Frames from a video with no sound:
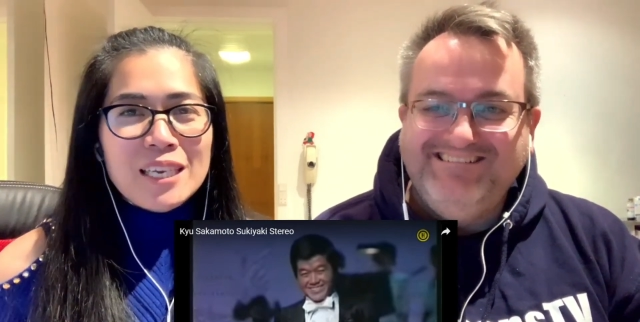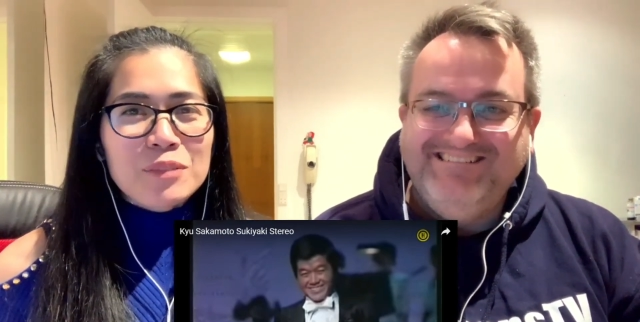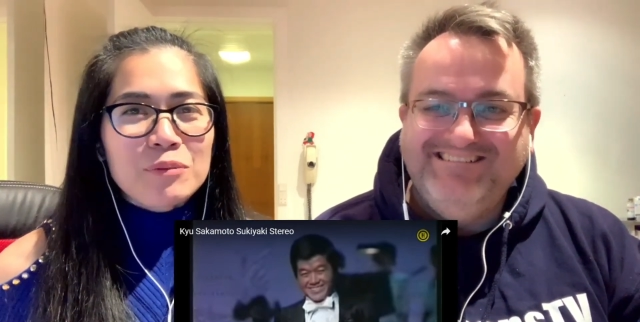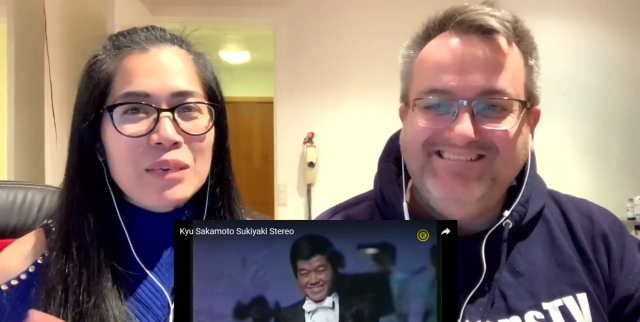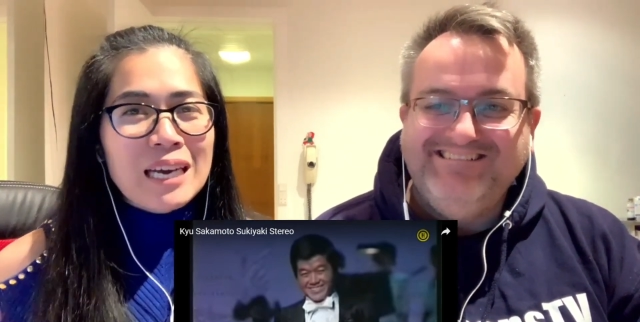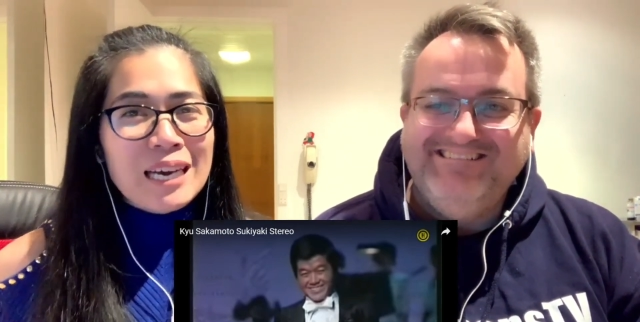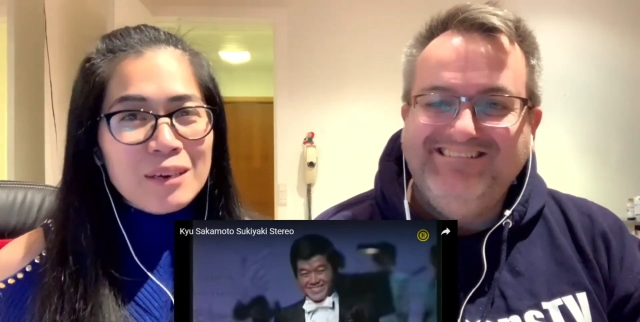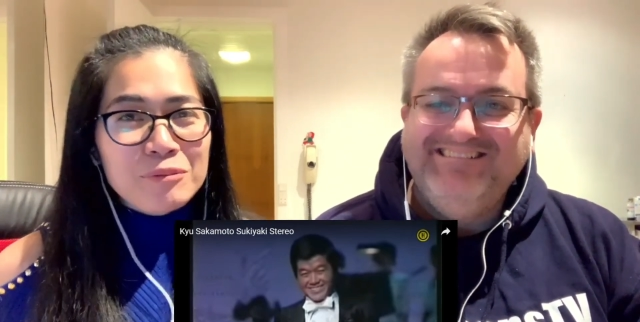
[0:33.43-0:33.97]
Speaker 1: that we
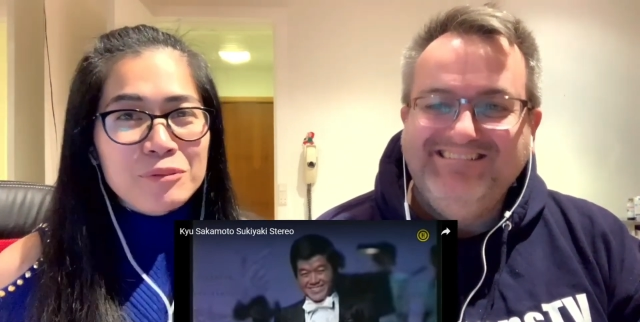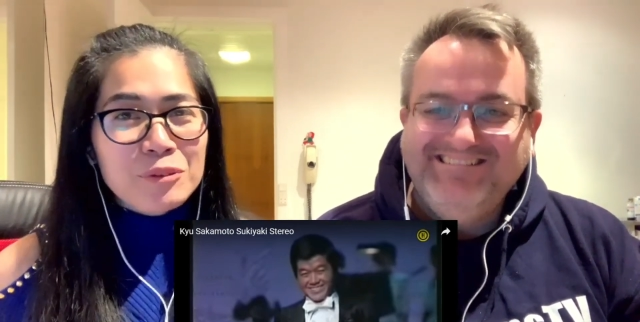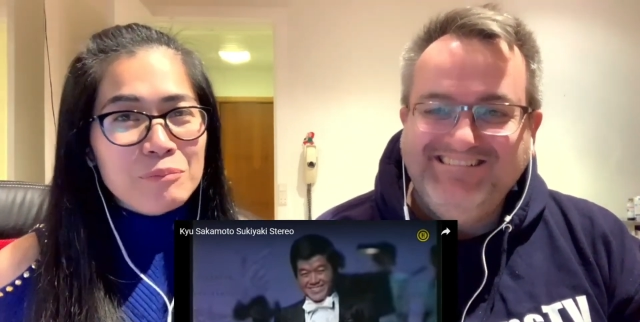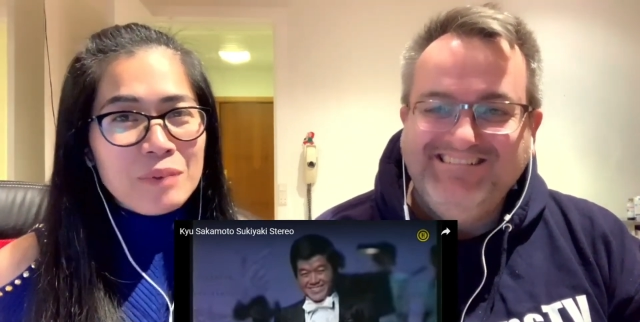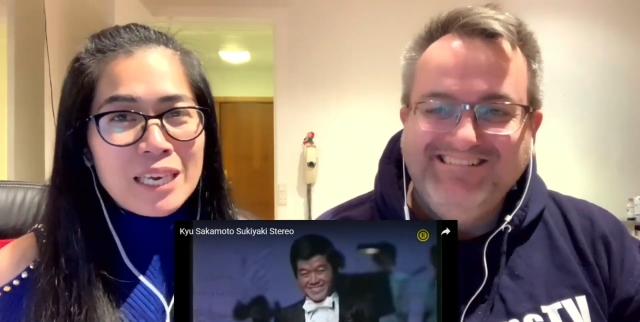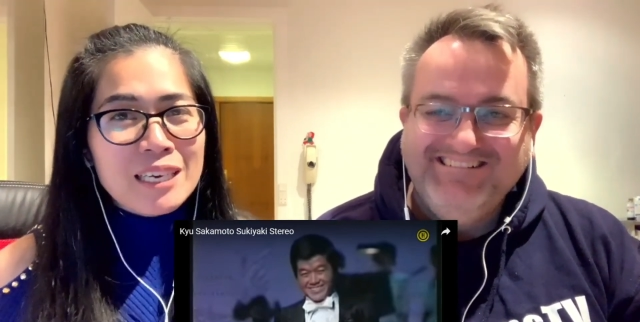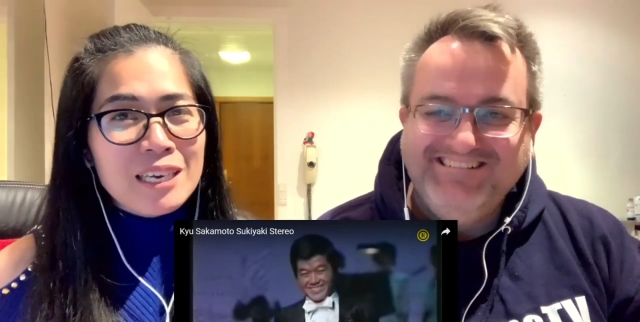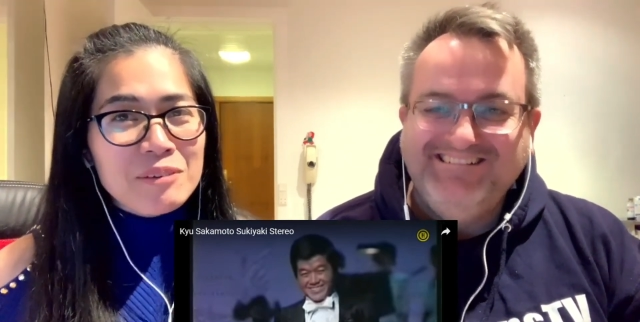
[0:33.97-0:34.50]
have to make
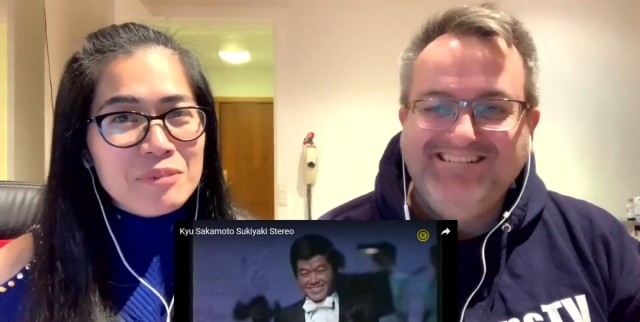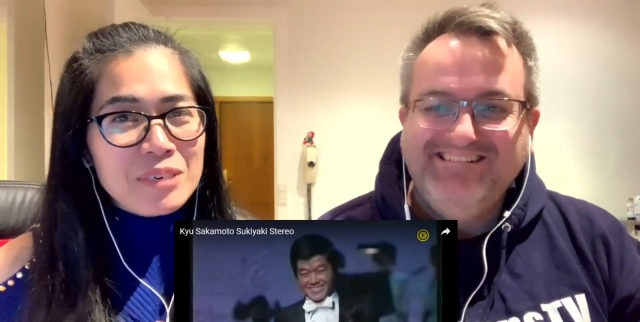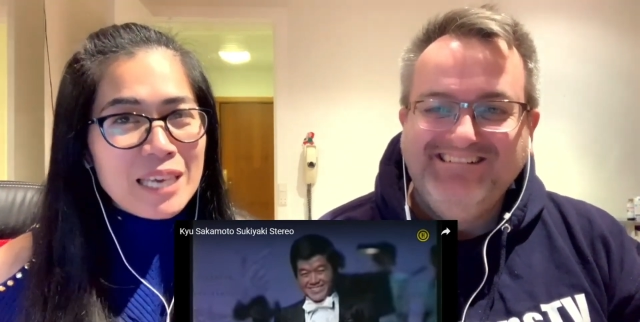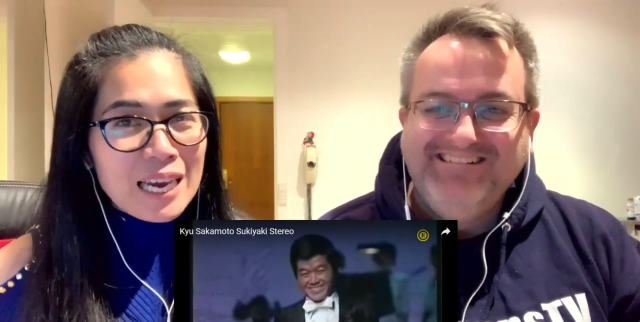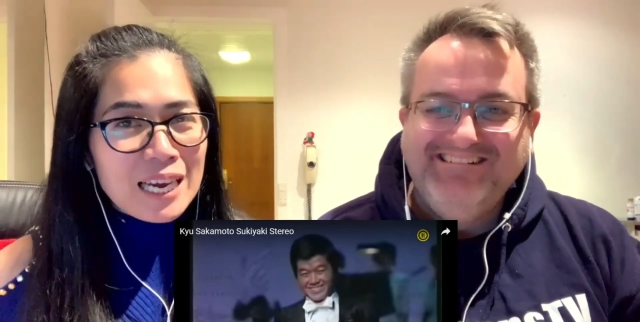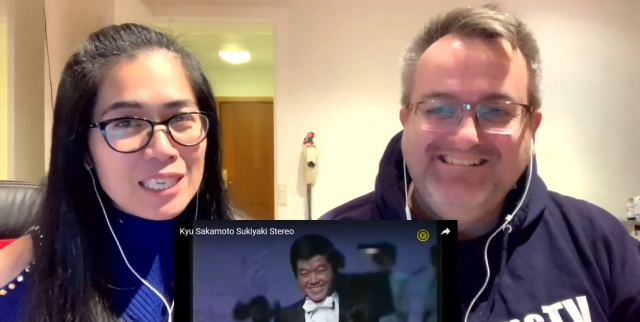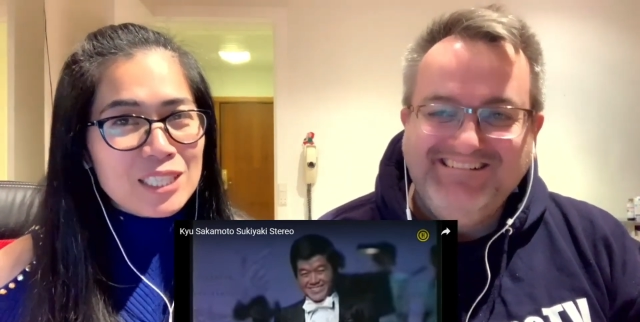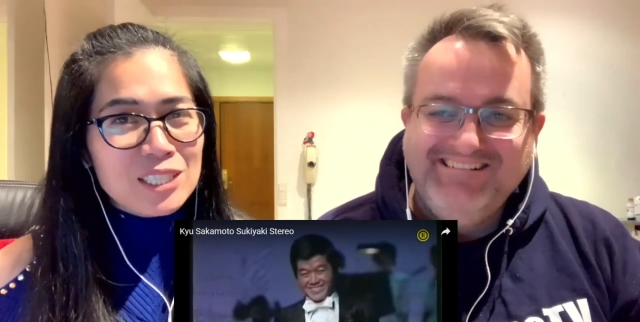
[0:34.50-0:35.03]
a
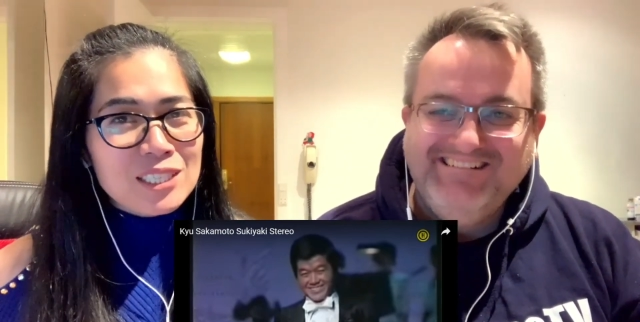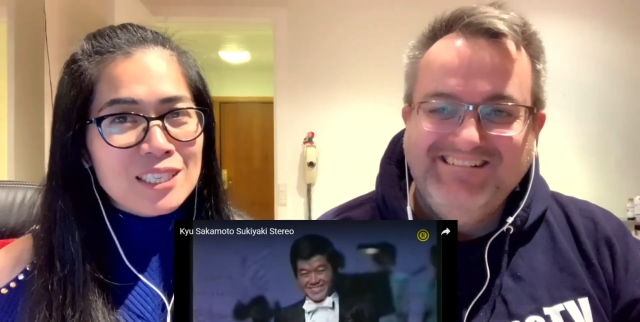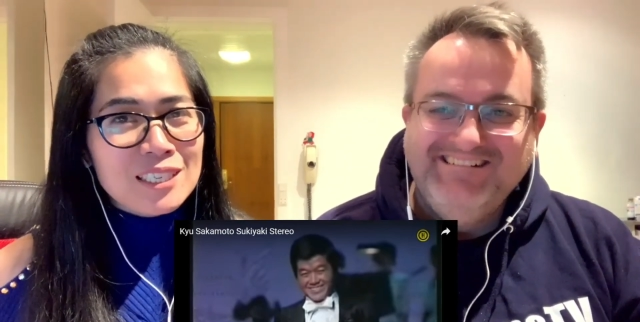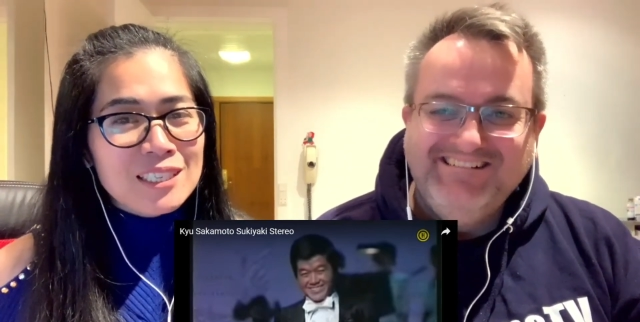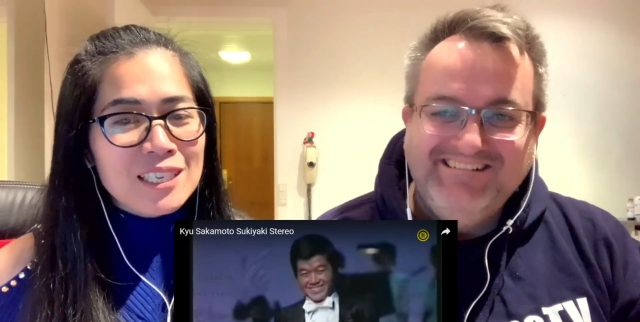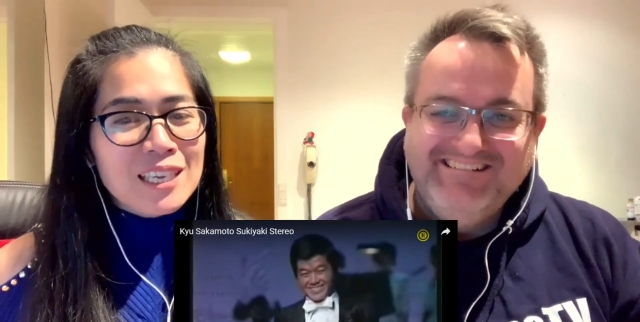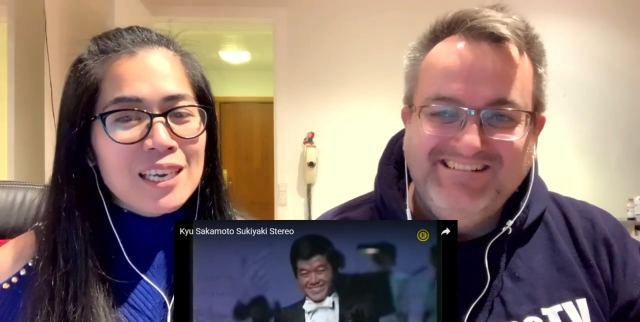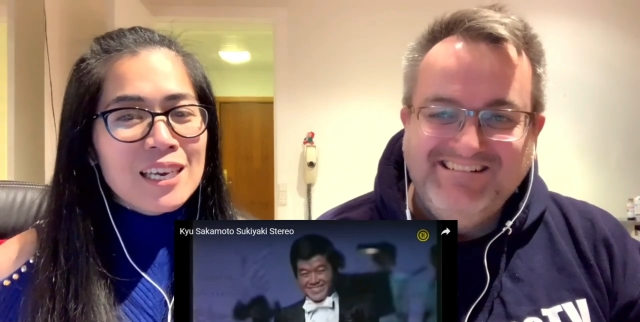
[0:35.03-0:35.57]
reaction